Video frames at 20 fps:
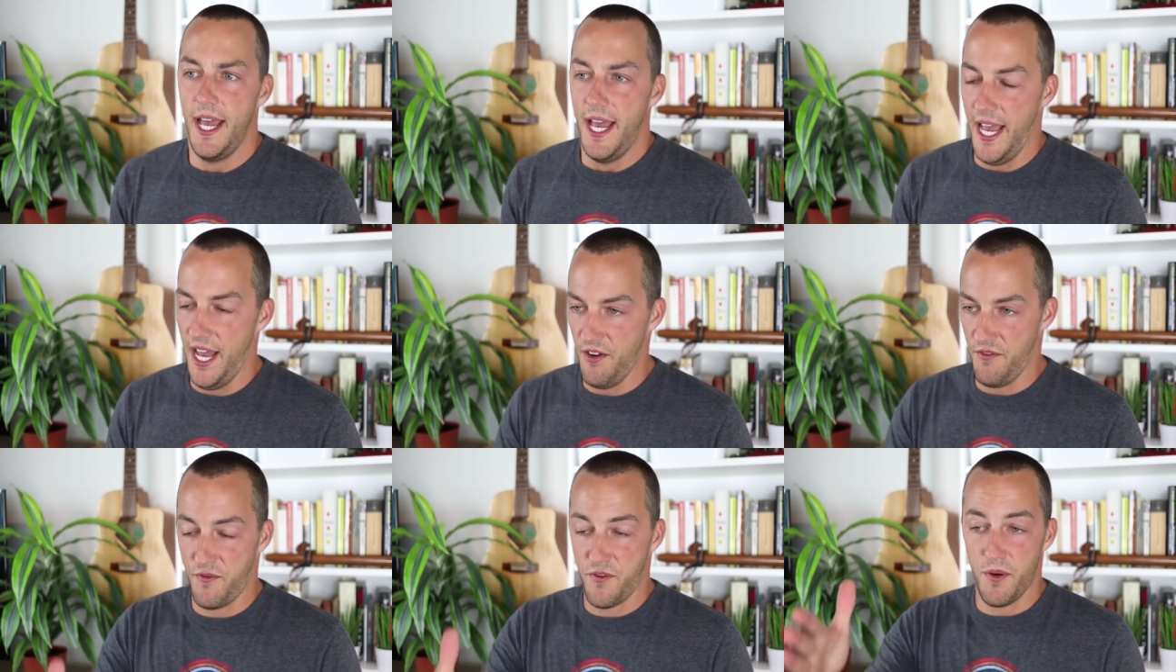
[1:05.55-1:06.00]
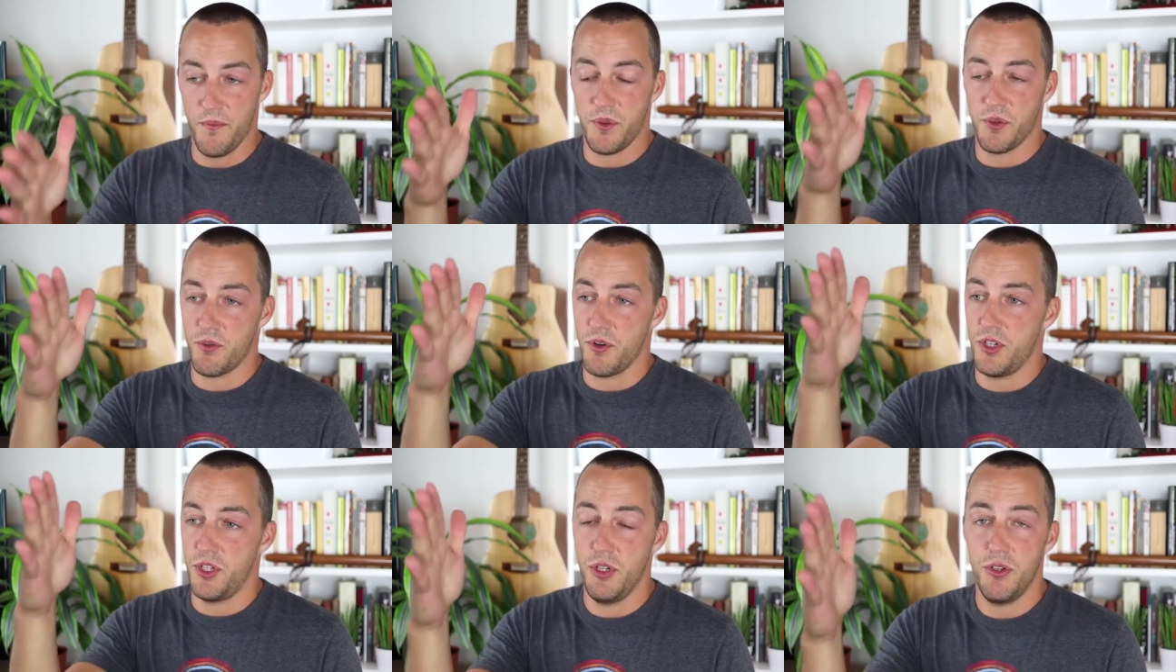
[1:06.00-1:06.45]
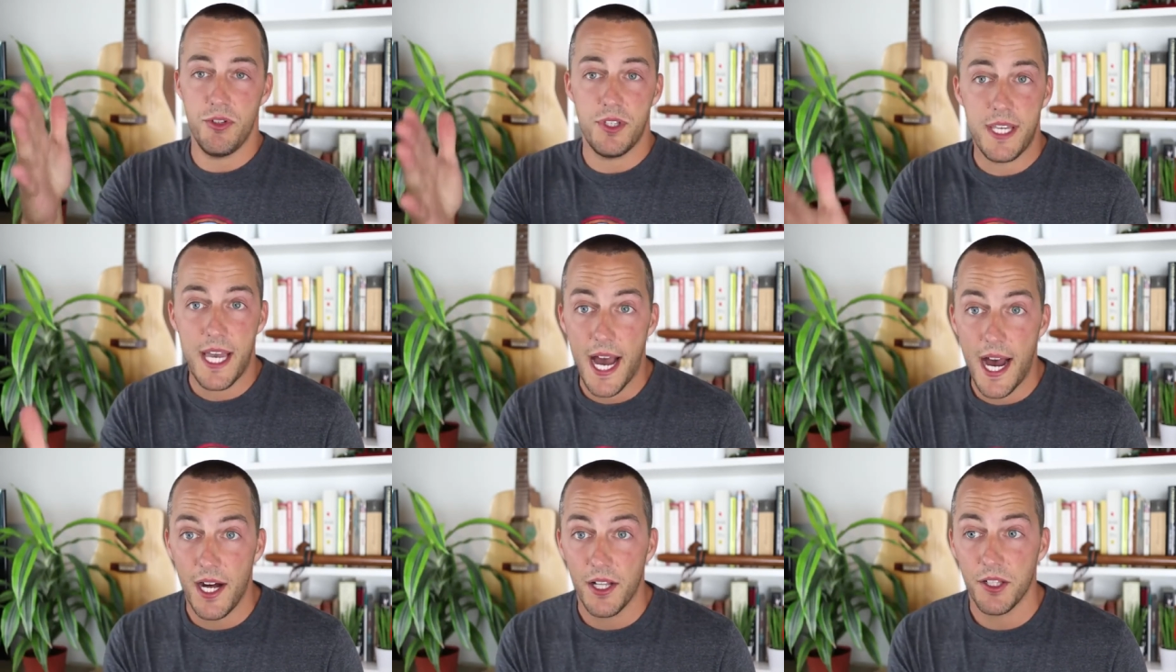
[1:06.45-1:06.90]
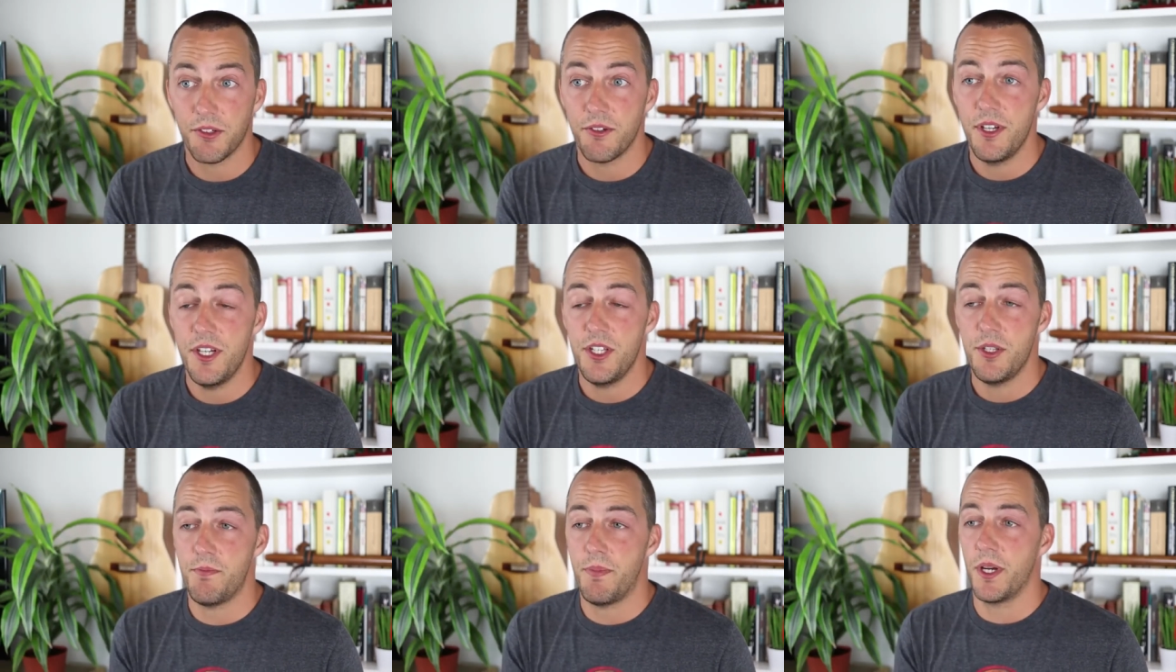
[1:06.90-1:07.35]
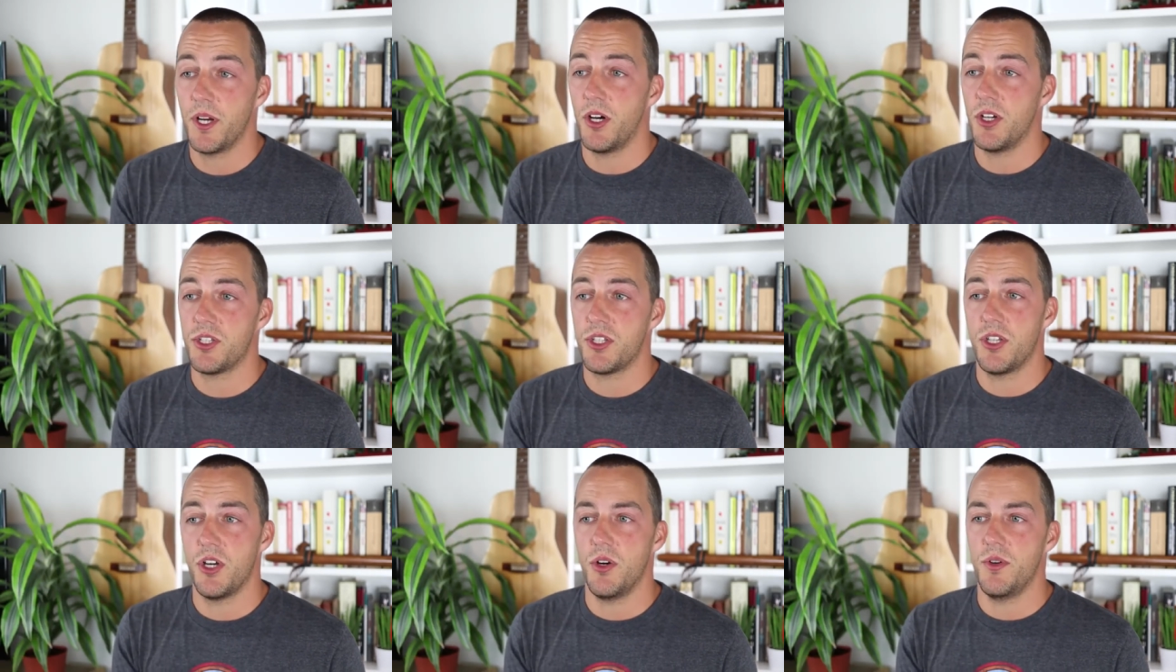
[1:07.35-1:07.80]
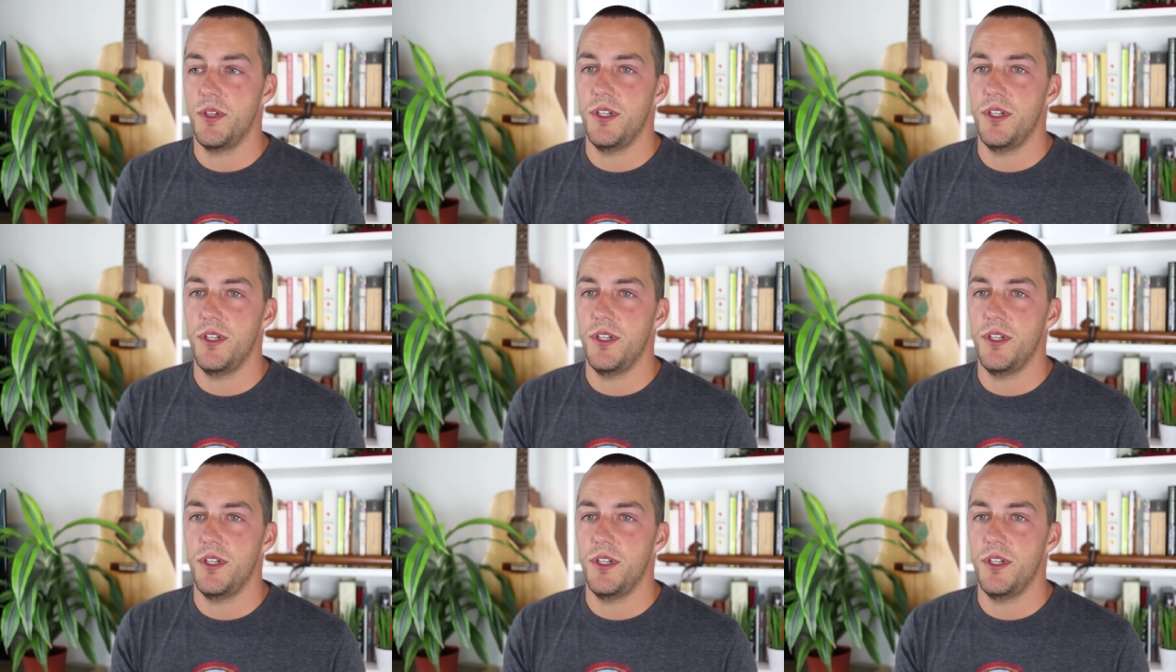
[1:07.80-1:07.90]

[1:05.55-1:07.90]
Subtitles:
And from the reduced calories, but also,